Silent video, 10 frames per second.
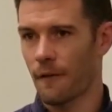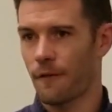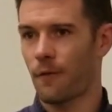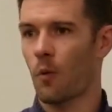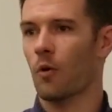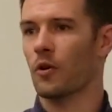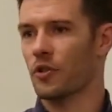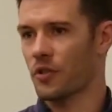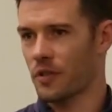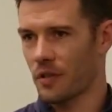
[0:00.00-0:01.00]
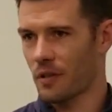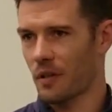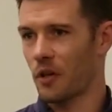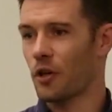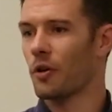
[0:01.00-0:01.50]
sharpened every time we
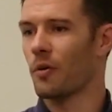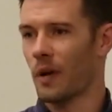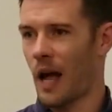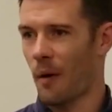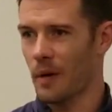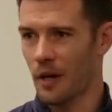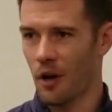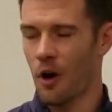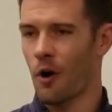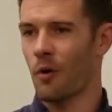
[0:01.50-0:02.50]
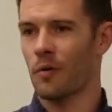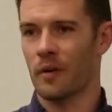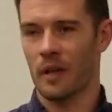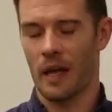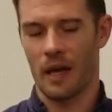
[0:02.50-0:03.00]
put ourselves through something.
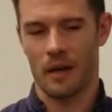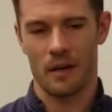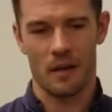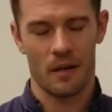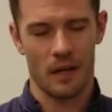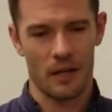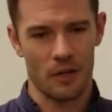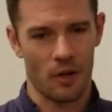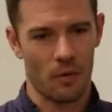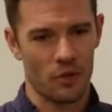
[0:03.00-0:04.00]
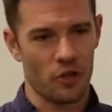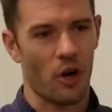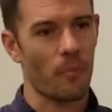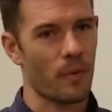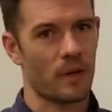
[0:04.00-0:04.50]
So
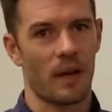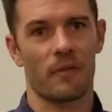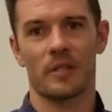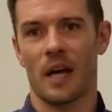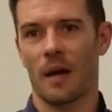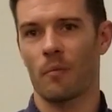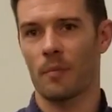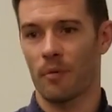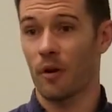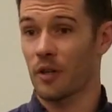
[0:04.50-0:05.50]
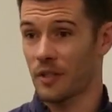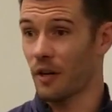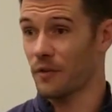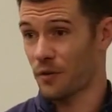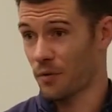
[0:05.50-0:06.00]
meditation
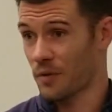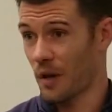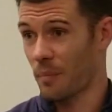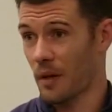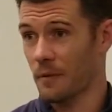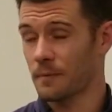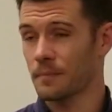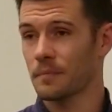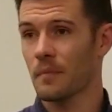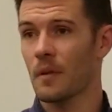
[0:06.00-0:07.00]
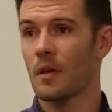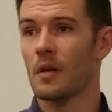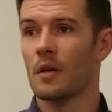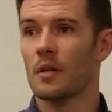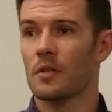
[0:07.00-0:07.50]
is similar,
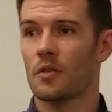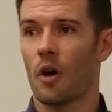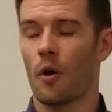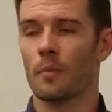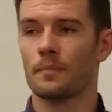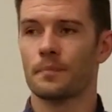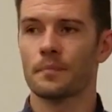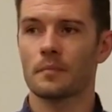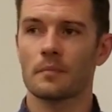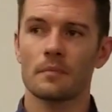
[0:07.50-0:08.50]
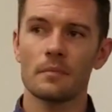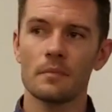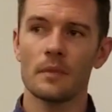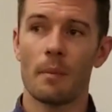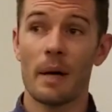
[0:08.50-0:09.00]
as I have to
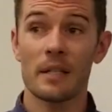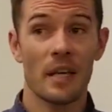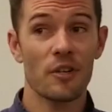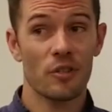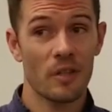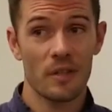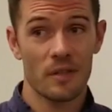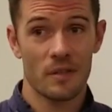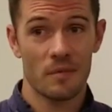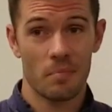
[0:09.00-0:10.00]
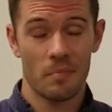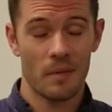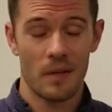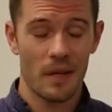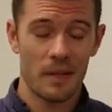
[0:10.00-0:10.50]
end every meditation talk with some kind
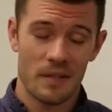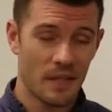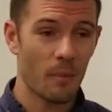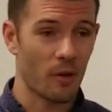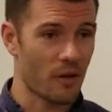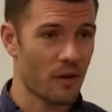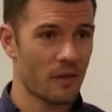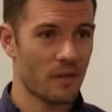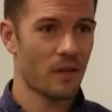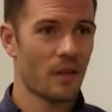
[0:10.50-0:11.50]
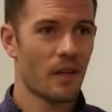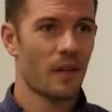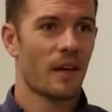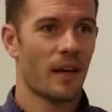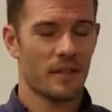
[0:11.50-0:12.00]
of a bringing it back to
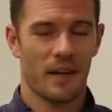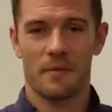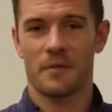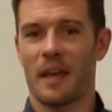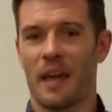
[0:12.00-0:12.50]
meditation.